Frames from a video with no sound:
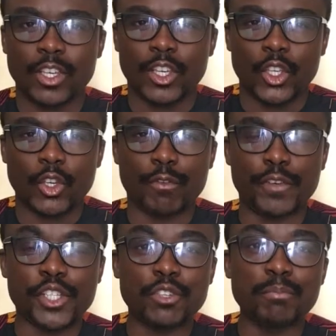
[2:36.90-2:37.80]
Your
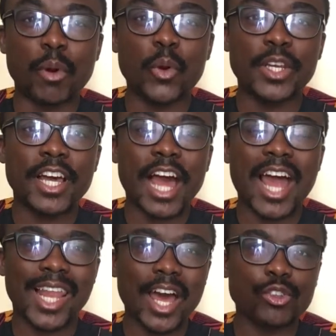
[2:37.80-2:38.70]
vision board
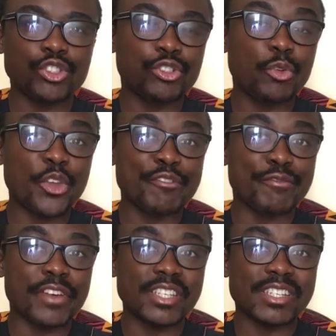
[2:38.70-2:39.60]
allows you
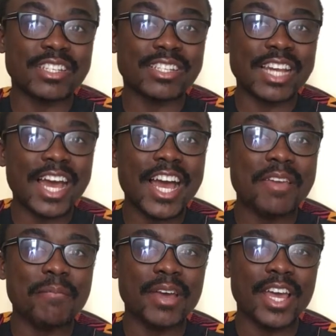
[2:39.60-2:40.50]
invest
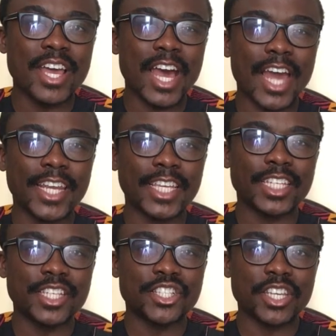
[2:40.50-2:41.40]
time and
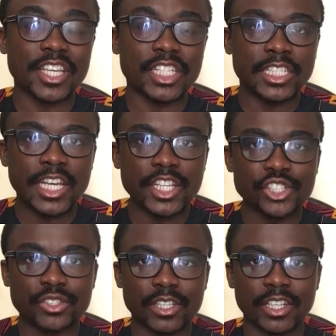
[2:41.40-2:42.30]
energy
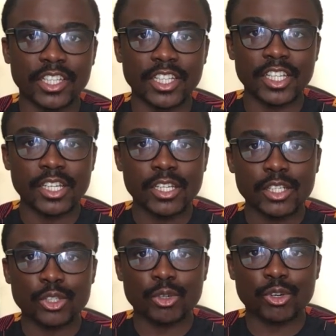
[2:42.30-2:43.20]
intentionally
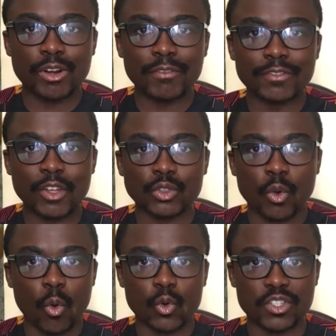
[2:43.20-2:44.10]
to craft out
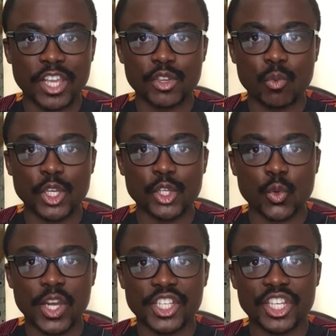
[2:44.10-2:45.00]
goals that you wish
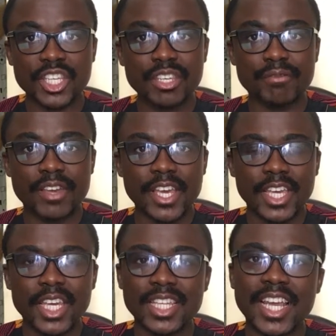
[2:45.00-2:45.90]
to achieve
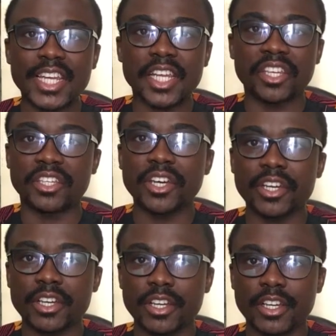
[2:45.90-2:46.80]
either in a
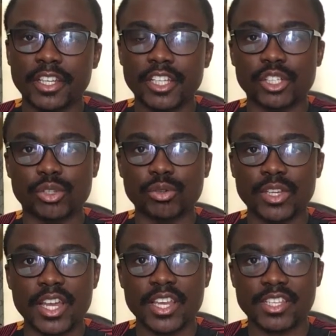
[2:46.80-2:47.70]
year, in 2
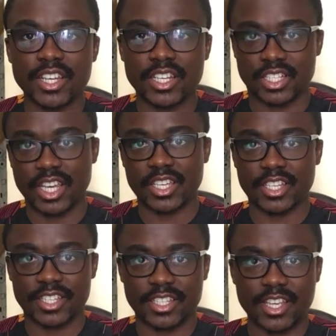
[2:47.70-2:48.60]
years, in 10
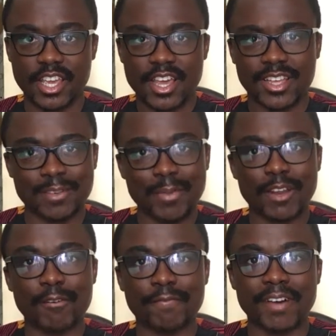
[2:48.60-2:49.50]
years. As a matter
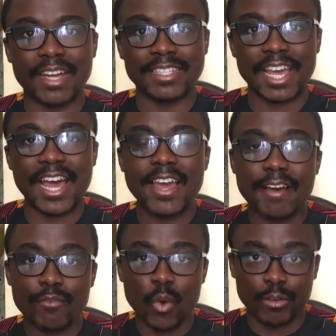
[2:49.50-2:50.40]
of fact, I
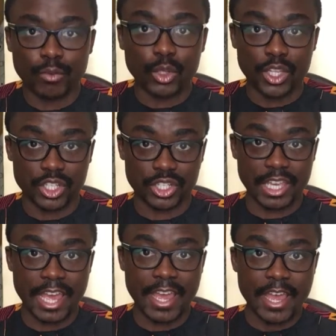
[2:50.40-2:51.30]
have one for this
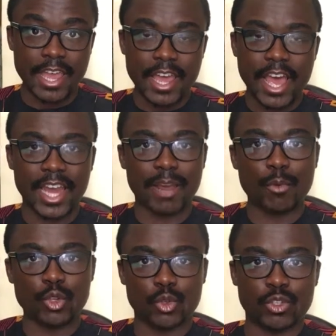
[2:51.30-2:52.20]
year, and I'm
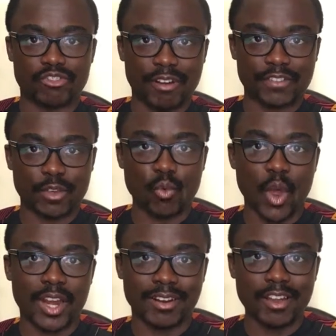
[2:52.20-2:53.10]
also drafting
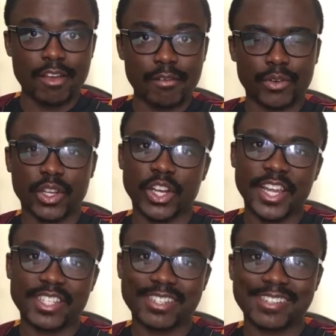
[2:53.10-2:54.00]
one for the
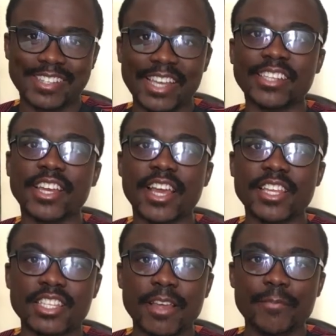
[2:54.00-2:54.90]
next 10
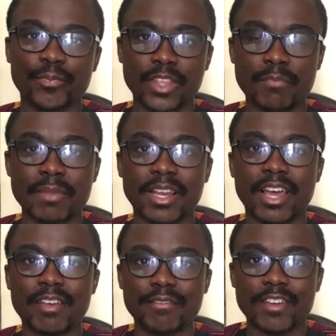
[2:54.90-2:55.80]
years in my
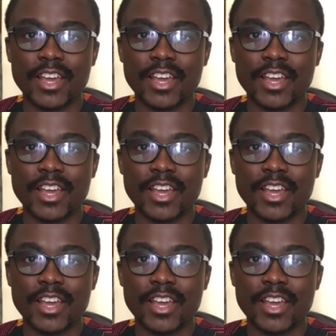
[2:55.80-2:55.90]
life.